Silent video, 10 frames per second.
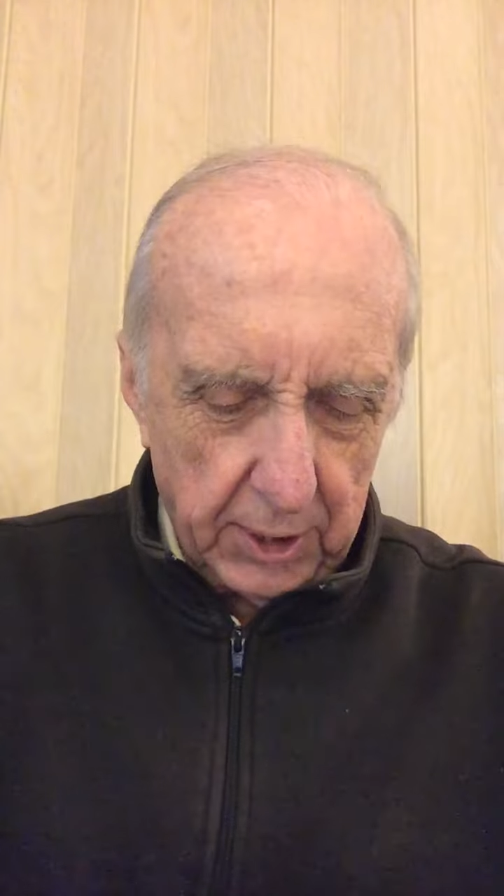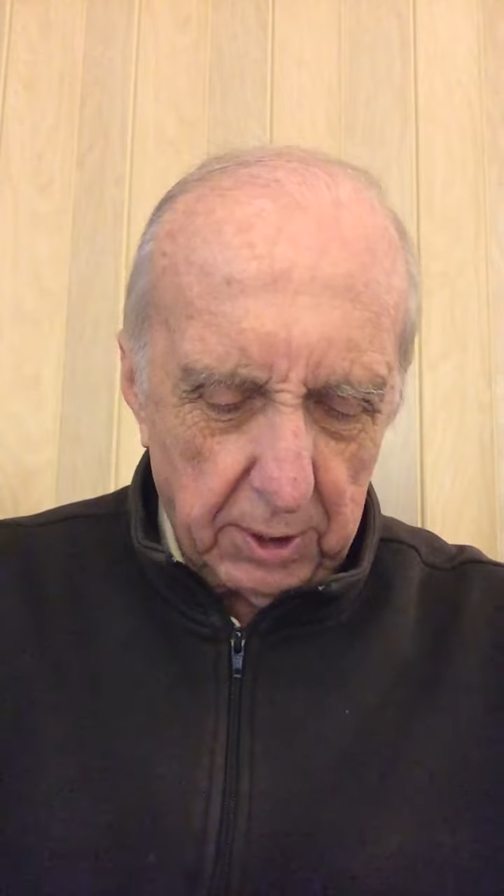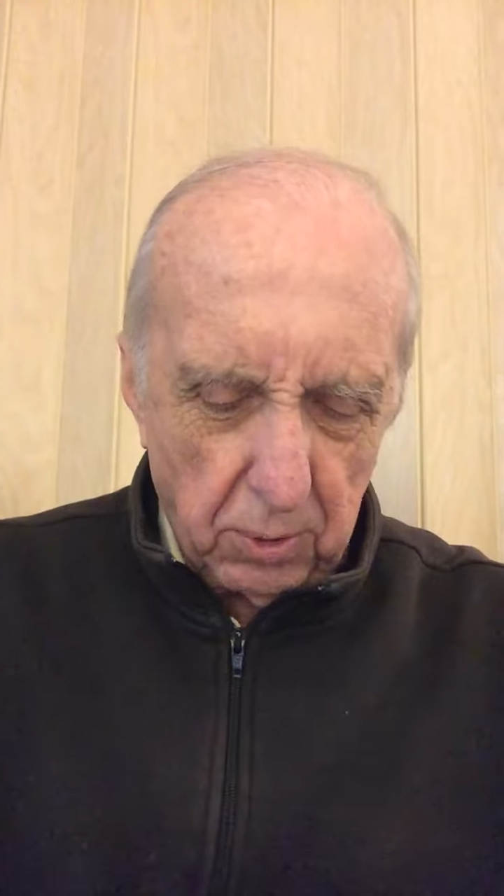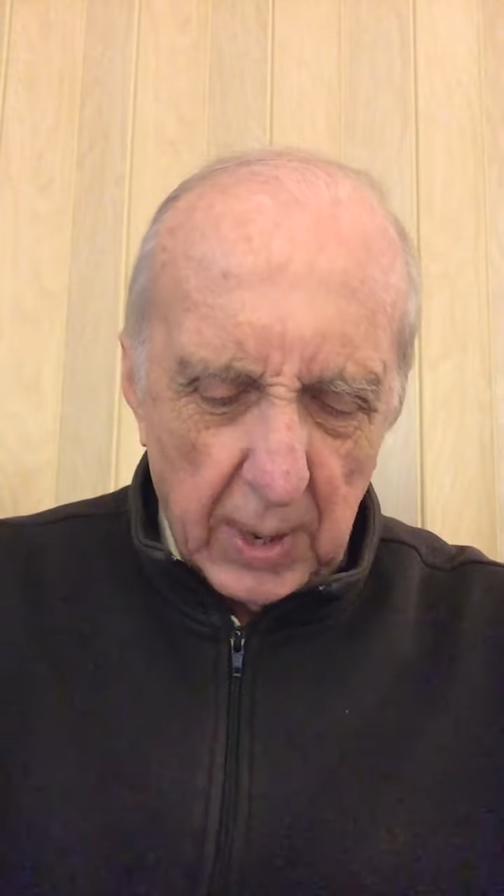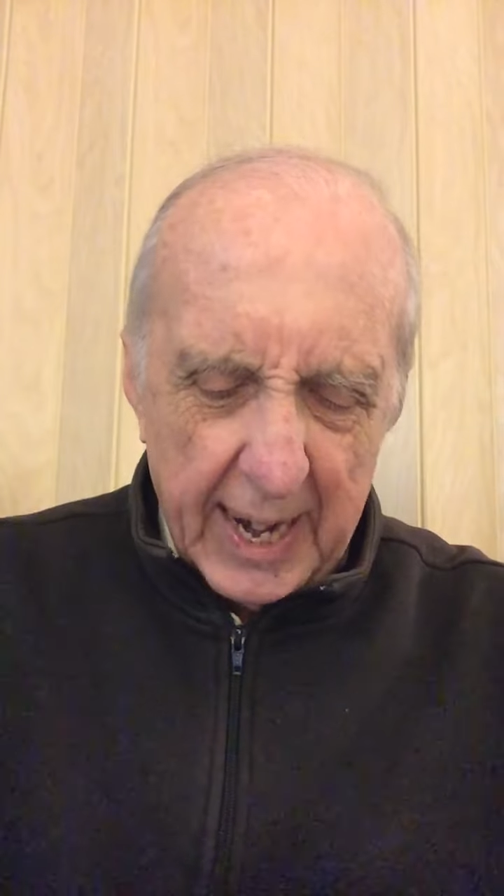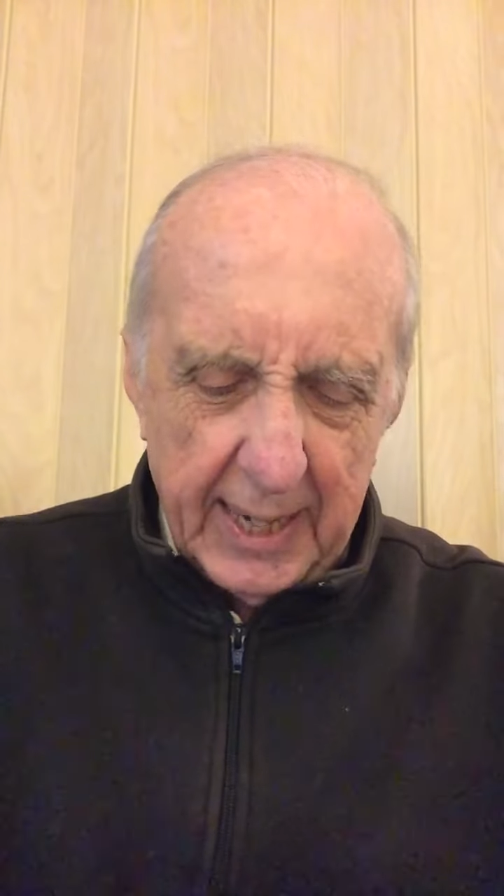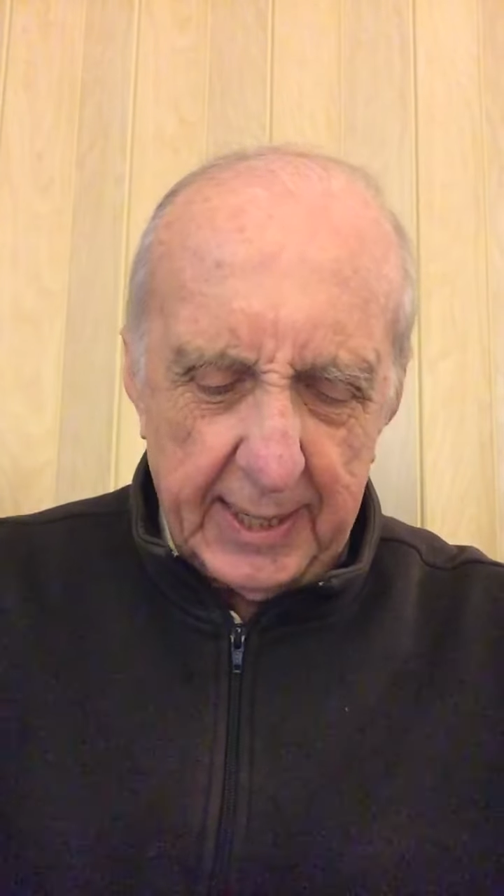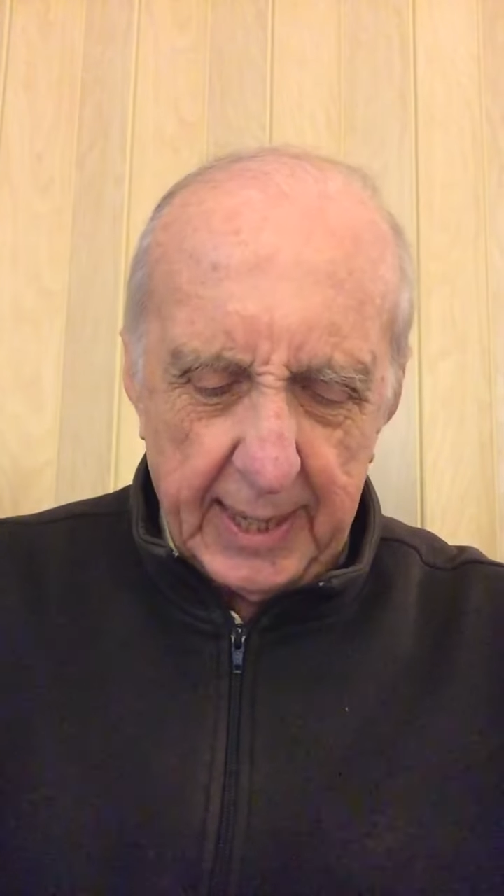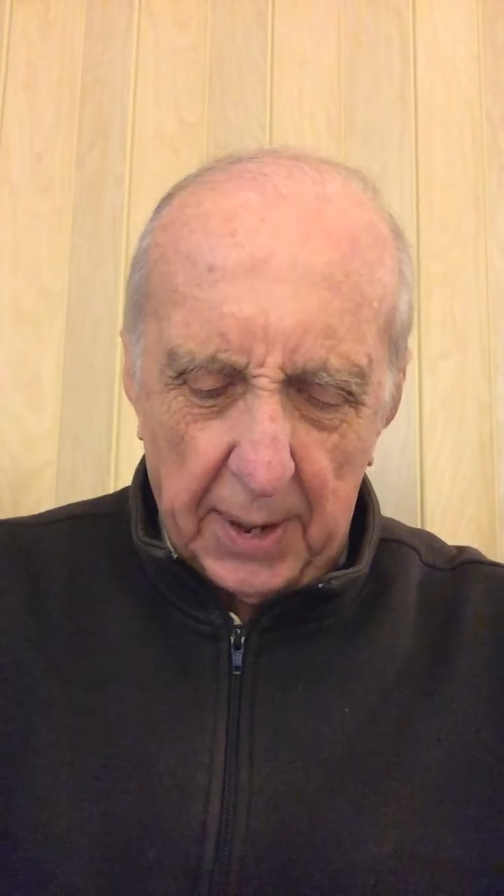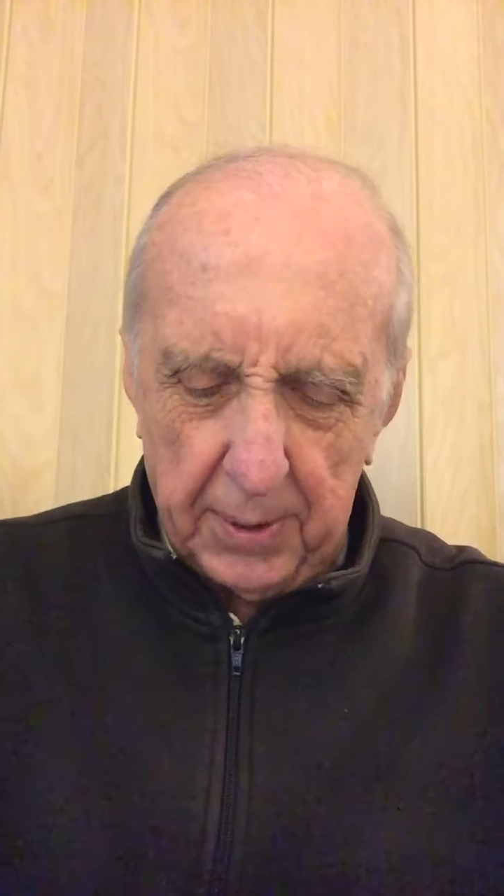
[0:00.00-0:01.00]
to
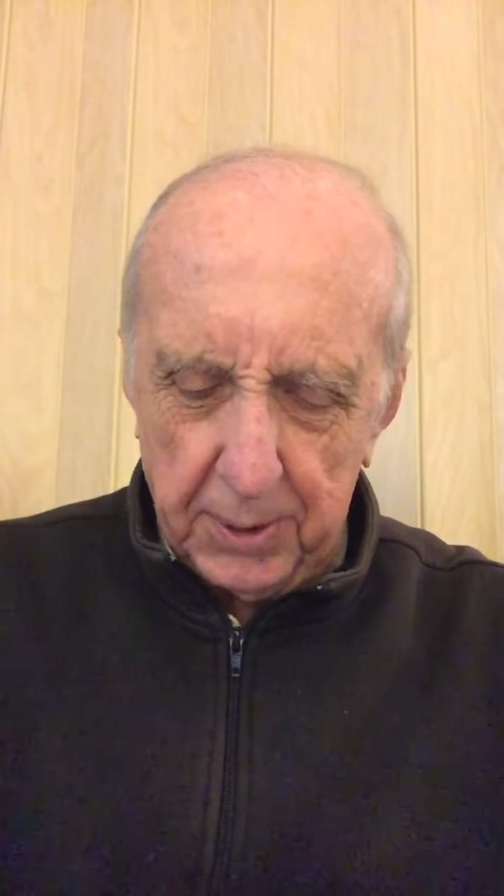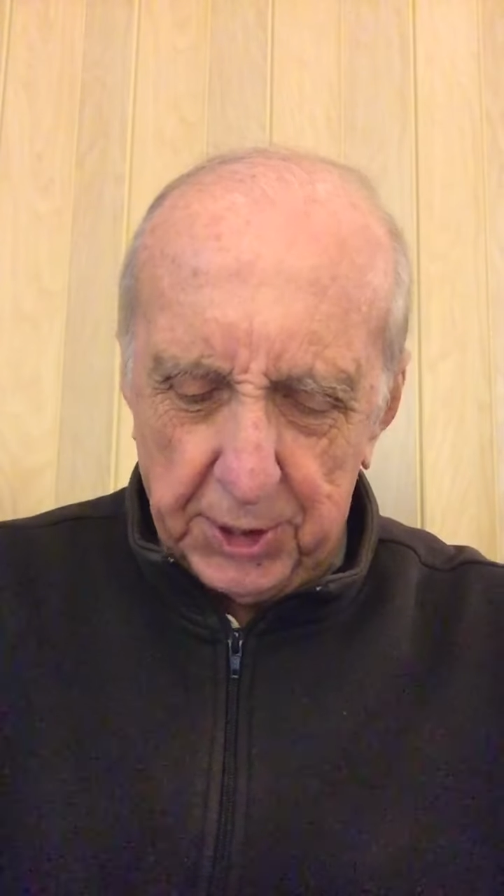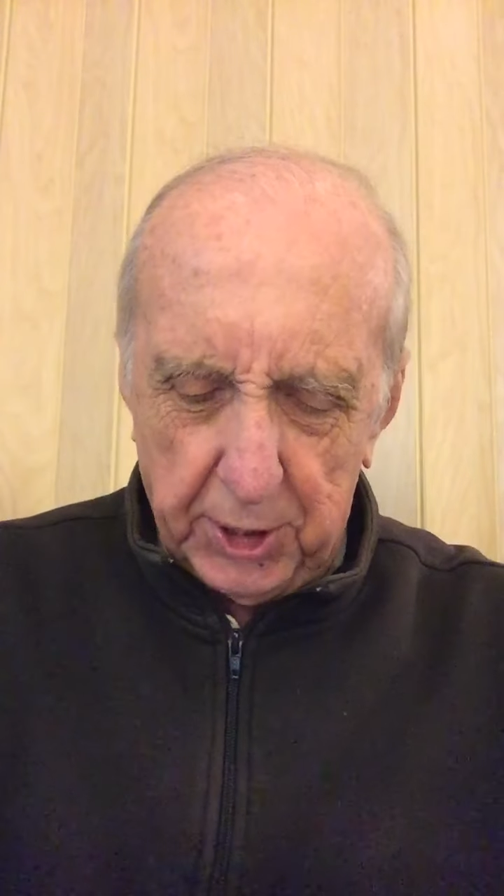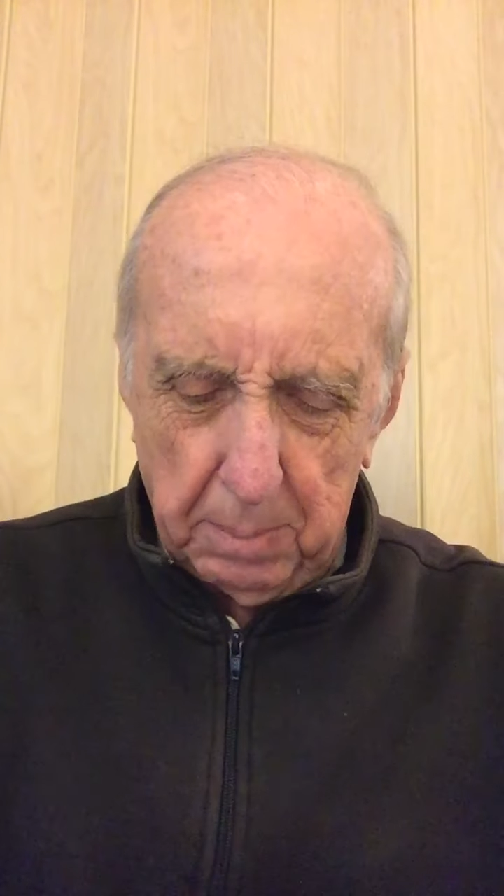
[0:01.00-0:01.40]
raise others,